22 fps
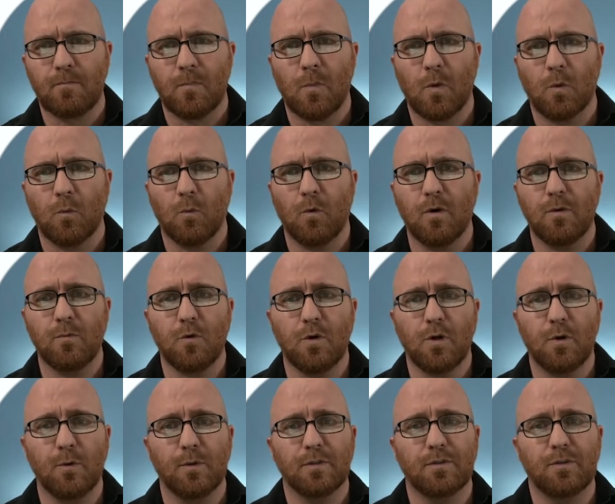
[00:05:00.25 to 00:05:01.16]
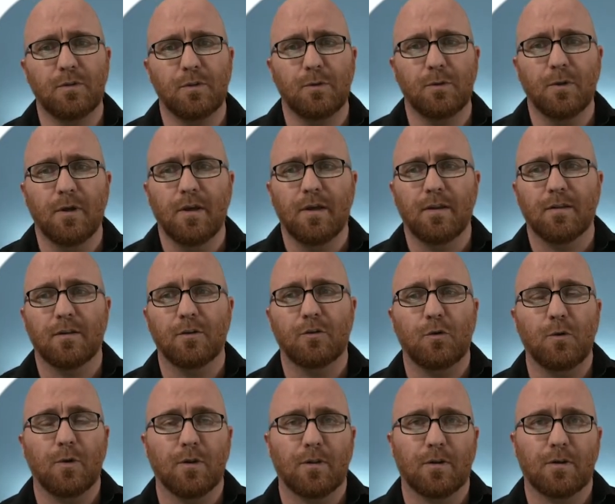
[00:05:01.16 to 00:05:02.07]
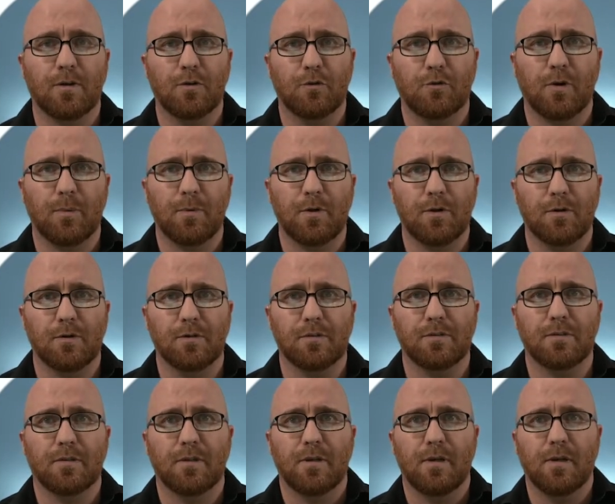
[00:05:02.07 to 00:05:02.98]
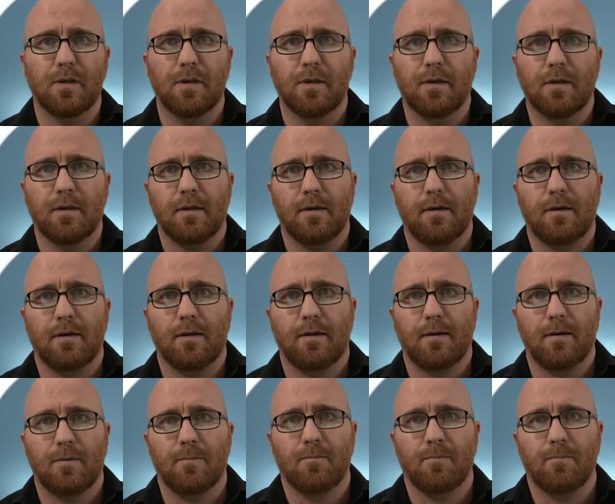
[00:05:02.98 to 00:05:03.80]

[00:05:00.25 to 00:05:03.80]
One will go into the two other contributors, ATEM